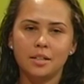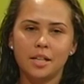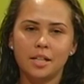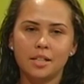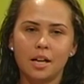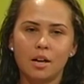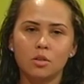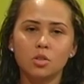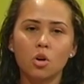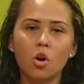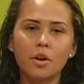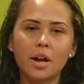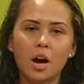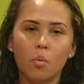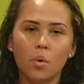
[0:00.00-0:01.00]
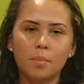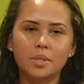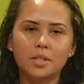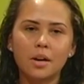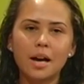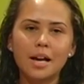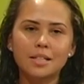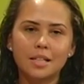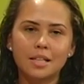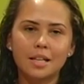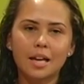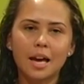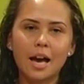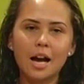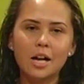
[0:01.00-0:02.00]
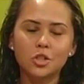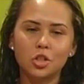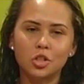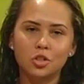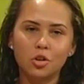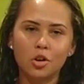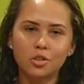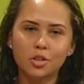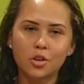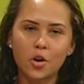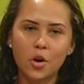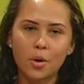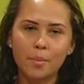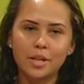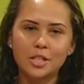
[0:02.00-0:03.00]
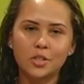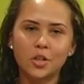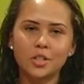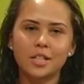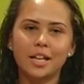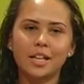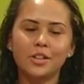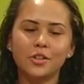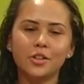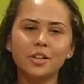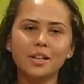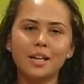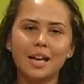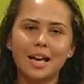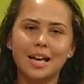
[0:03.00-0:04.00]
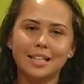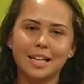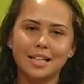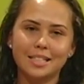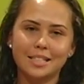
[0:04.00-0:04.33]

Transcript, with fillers: details on our website, thecouch.com.au. That's